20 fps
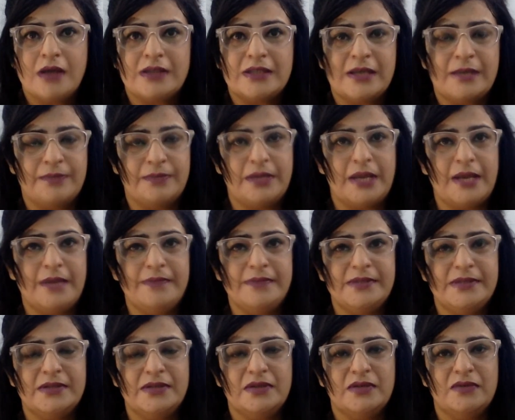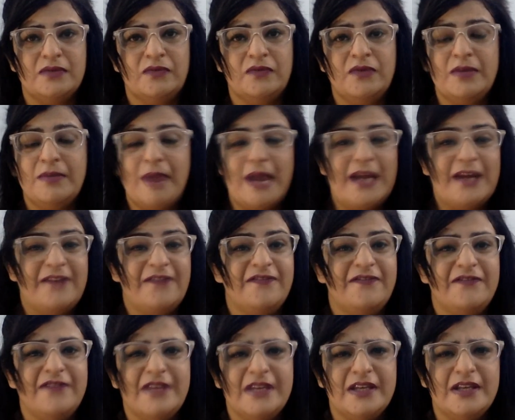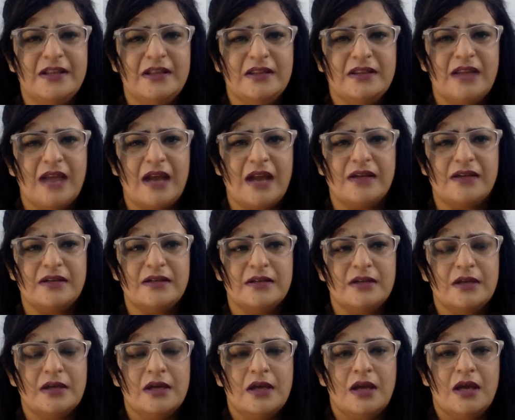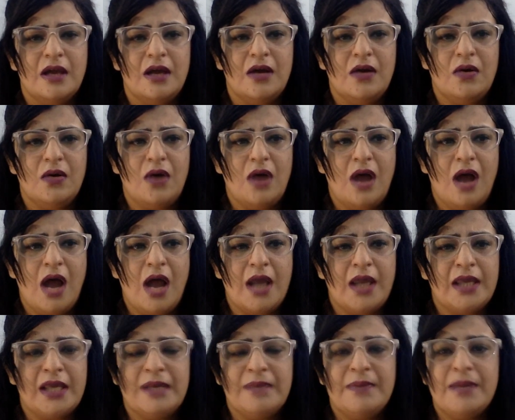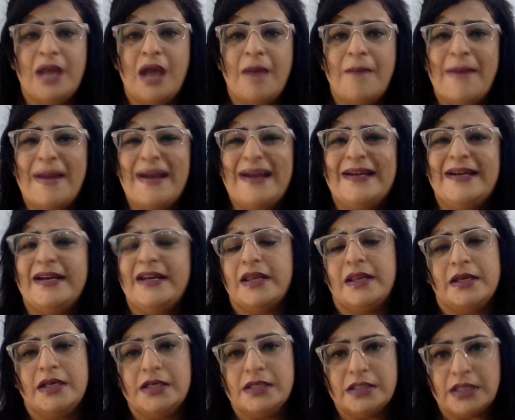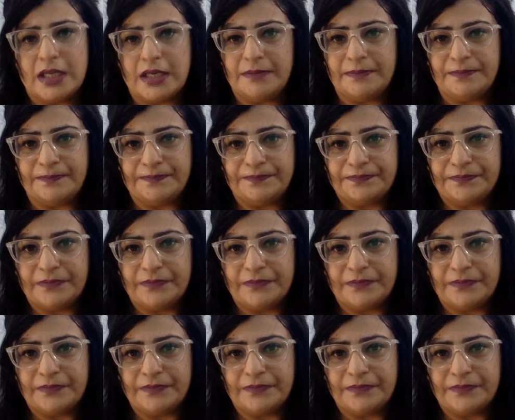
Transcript: Sometimes we might feel that I can be abandoned anytime.